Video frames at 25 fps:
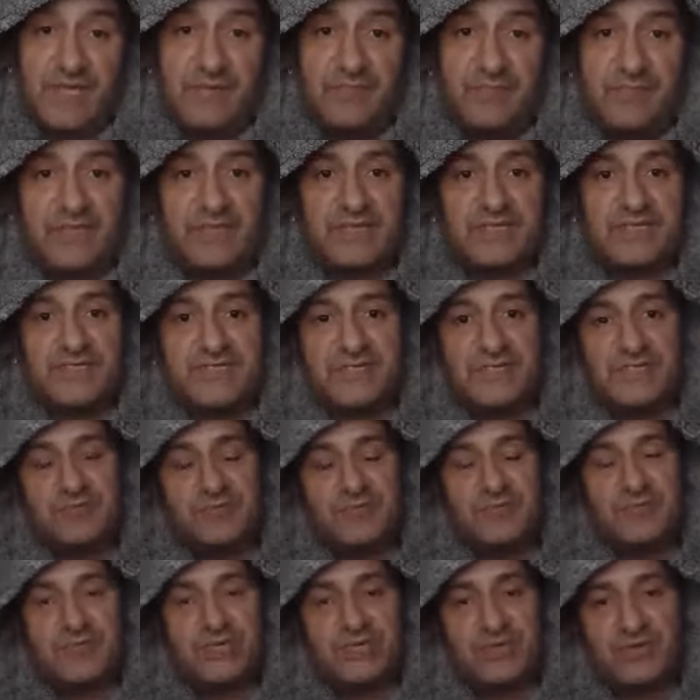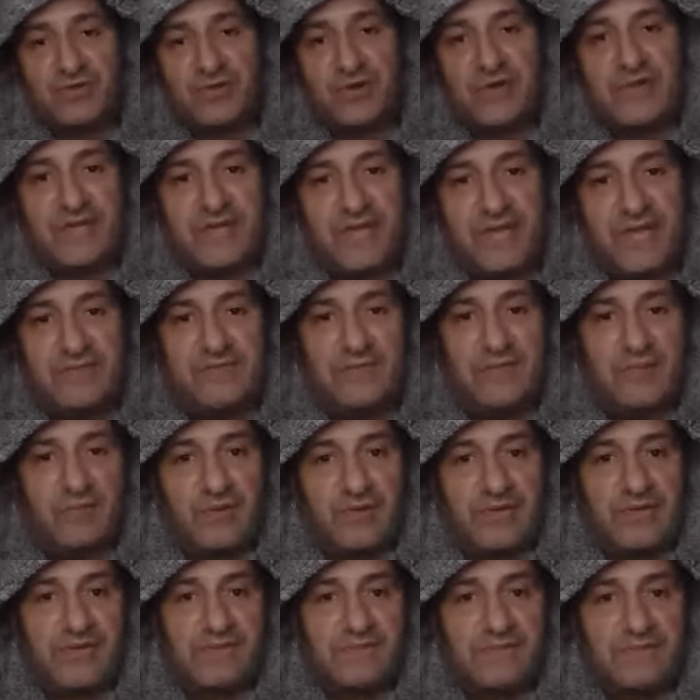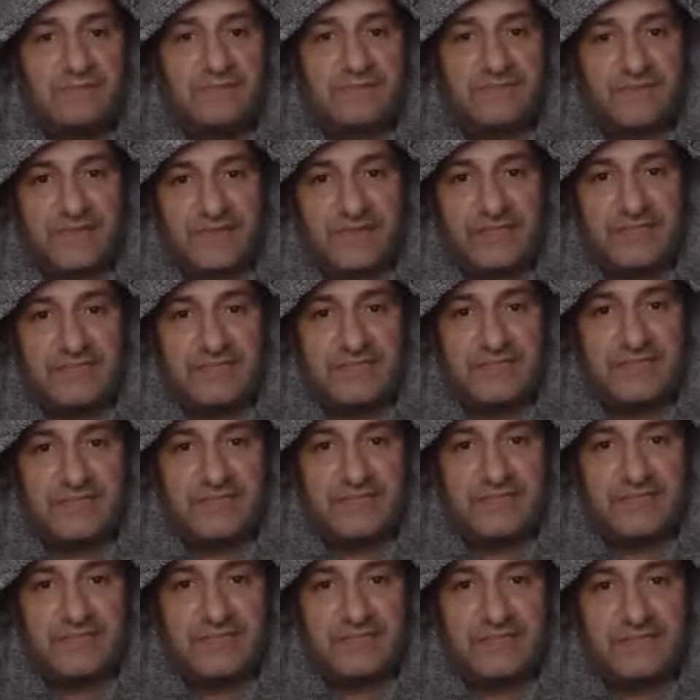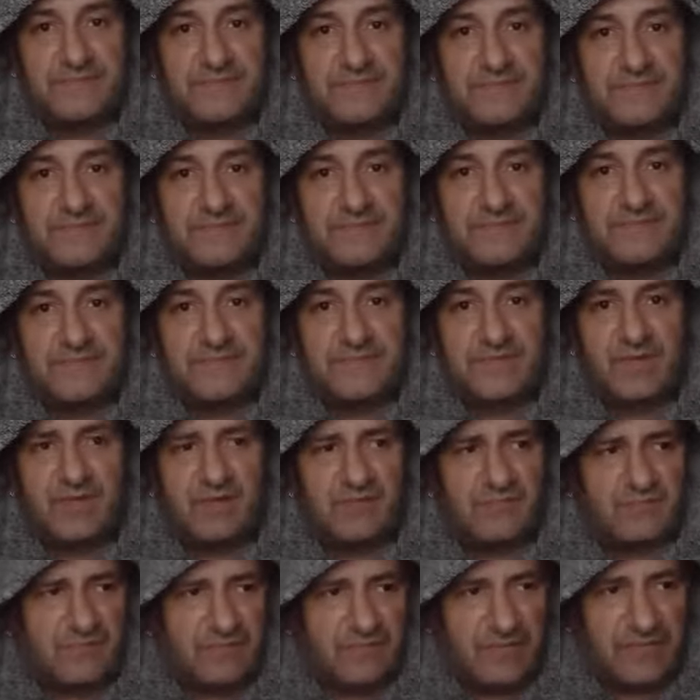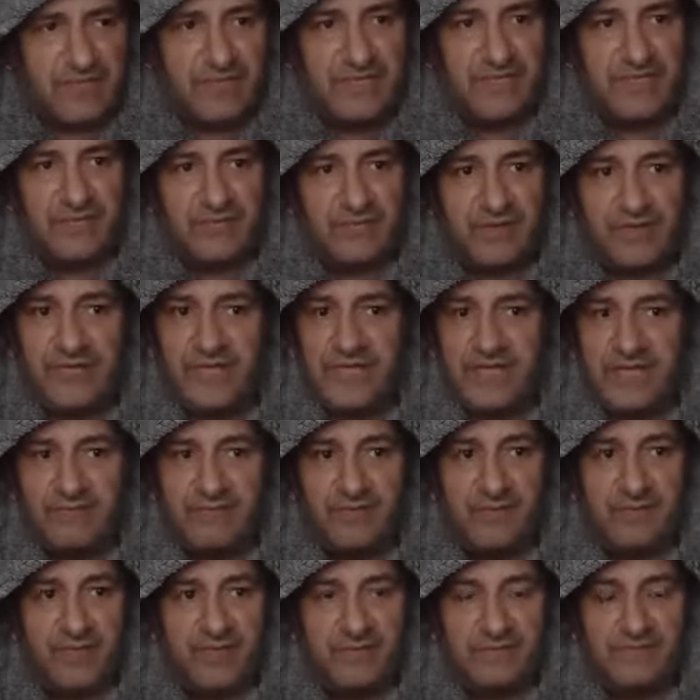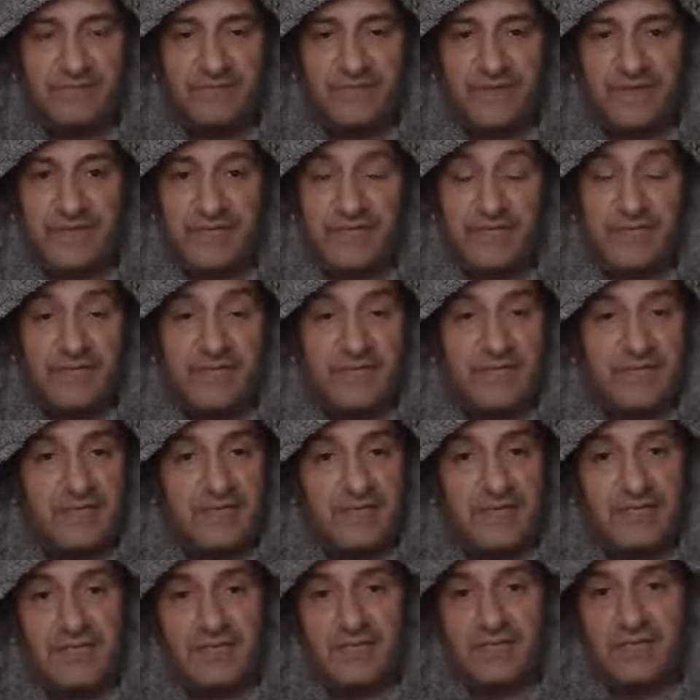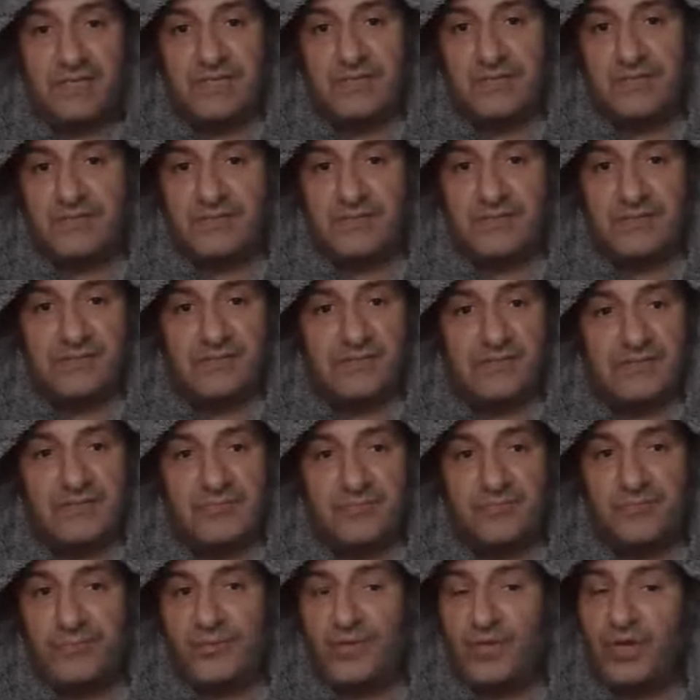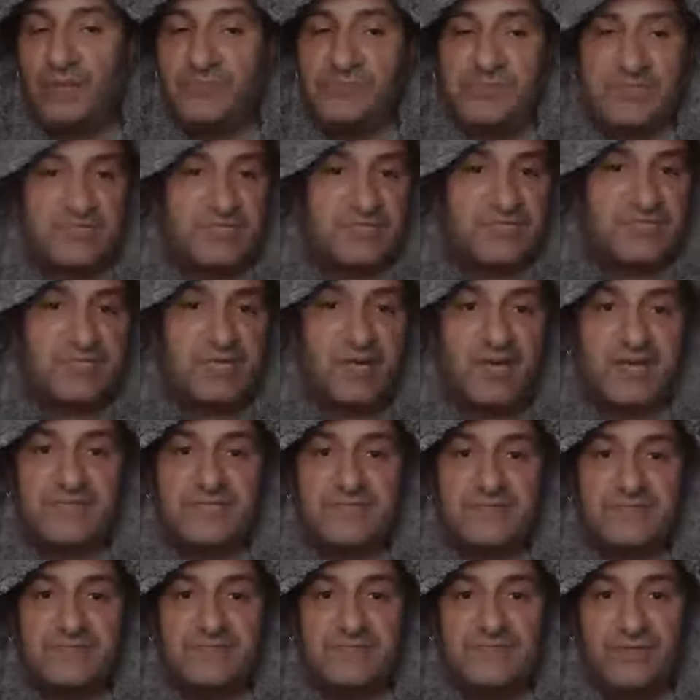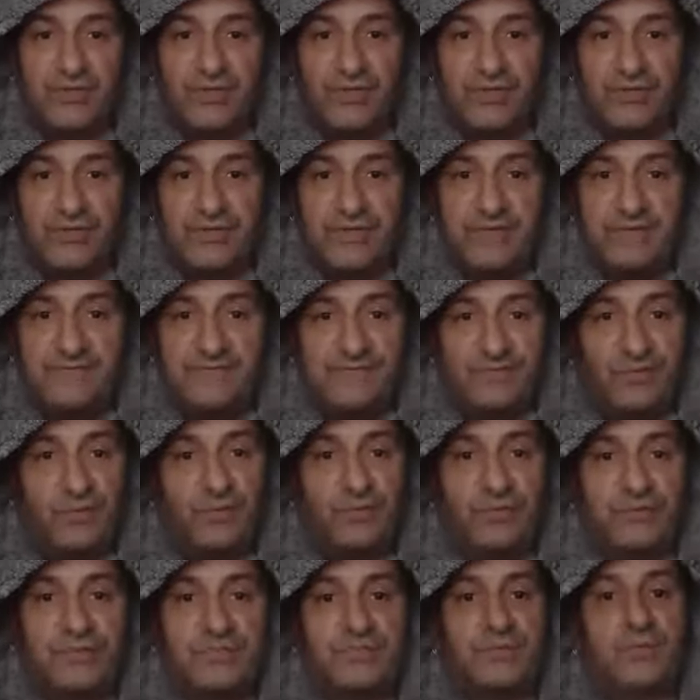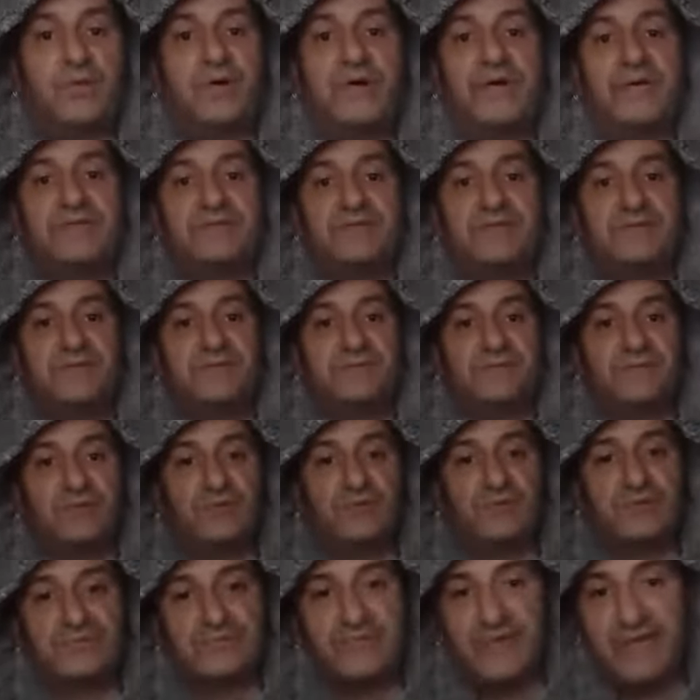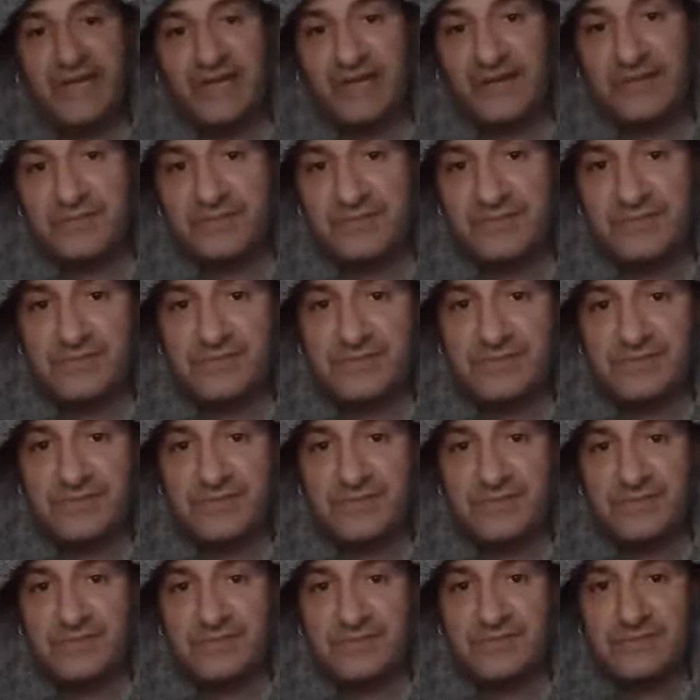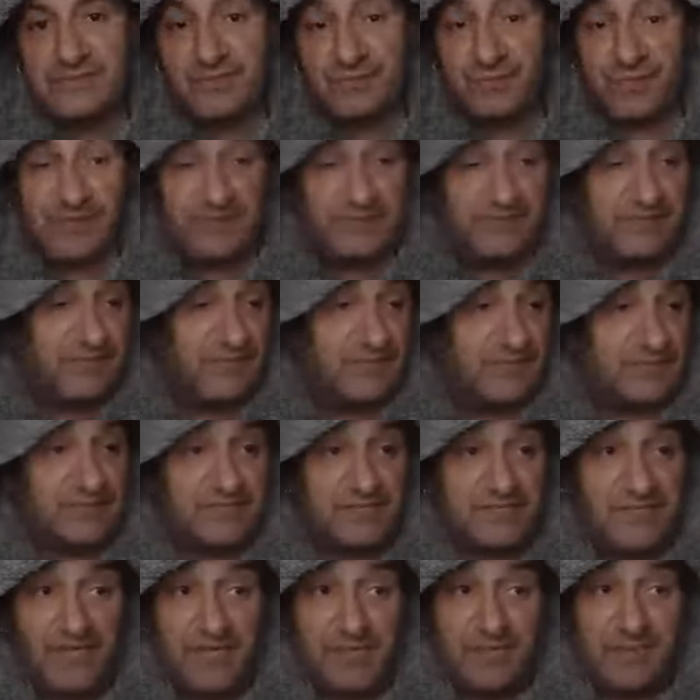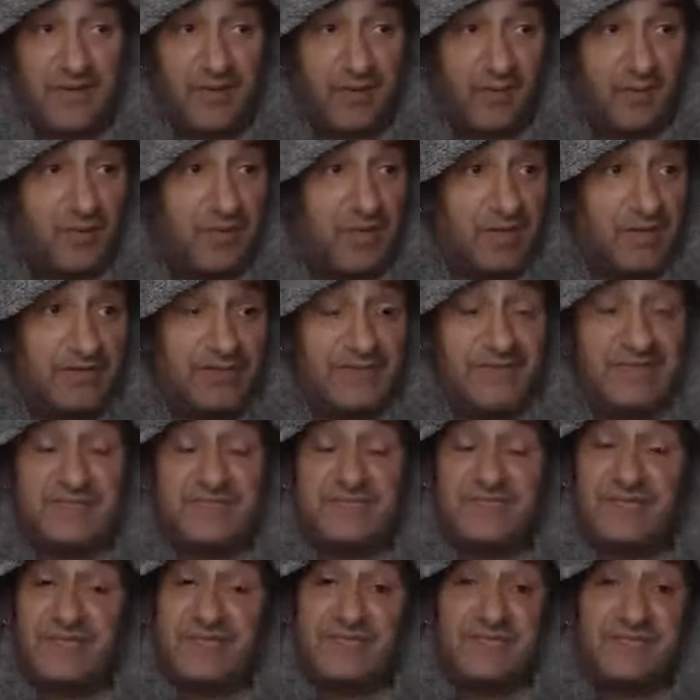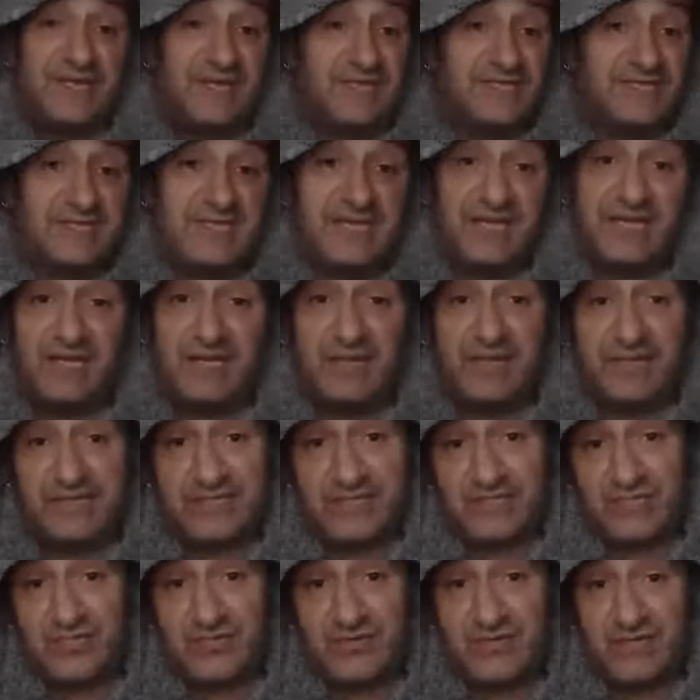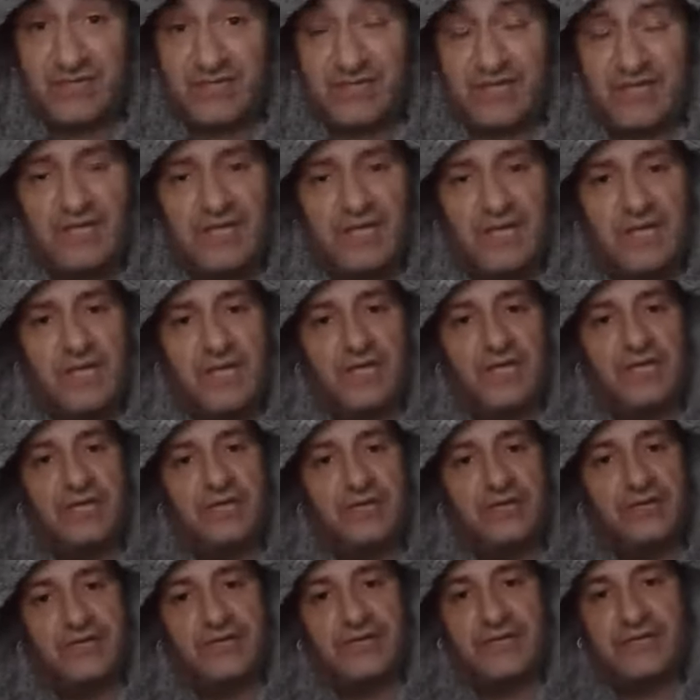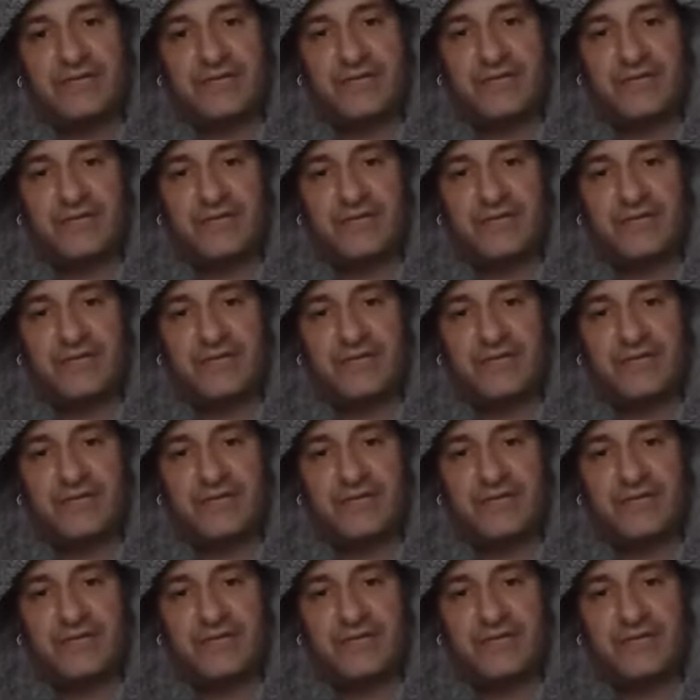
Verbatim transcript: Because this was a great heavyweight fight. A really great heavyweight fight. Props to Tyson Fury, floored twice in the fourth round. The one thing you can say about Wilder is that he does hit like a truck. Look,